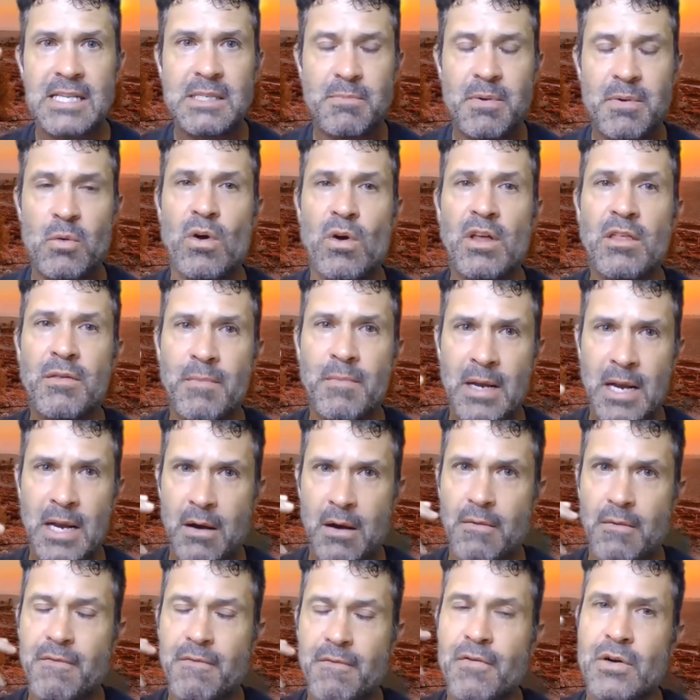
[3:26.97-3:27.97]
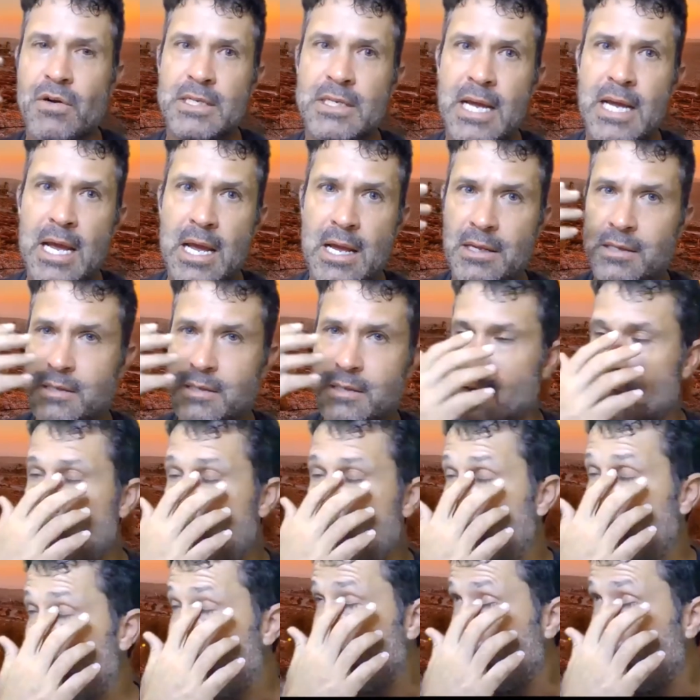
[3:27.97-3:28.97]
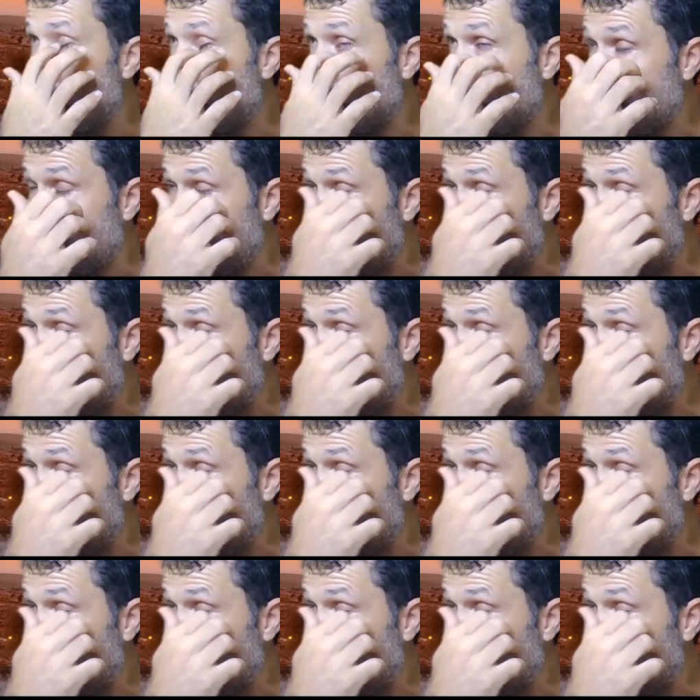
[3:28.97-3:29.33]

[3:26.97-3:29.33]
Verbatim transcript: that's been with me now for days trying to figure